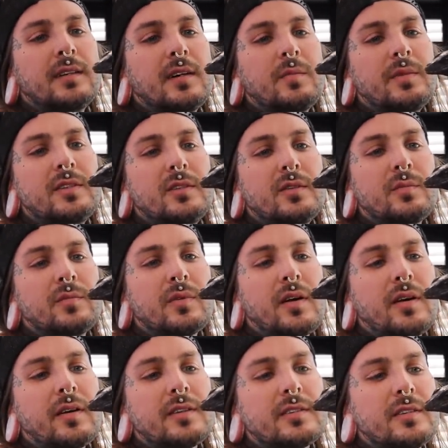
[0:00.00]
I'll be doing
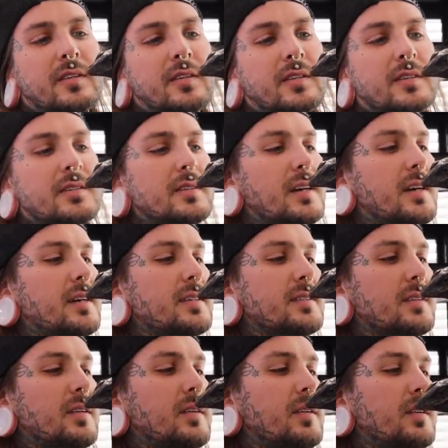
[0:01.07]
progress on these
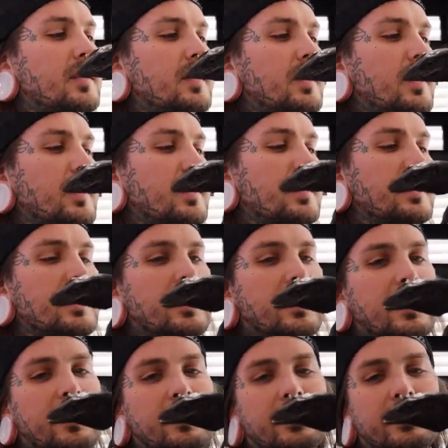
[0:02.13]
guys all the
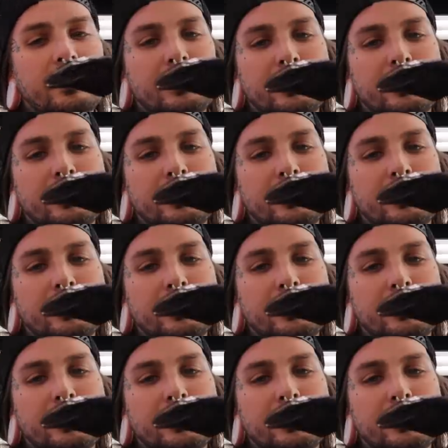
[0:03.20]
time.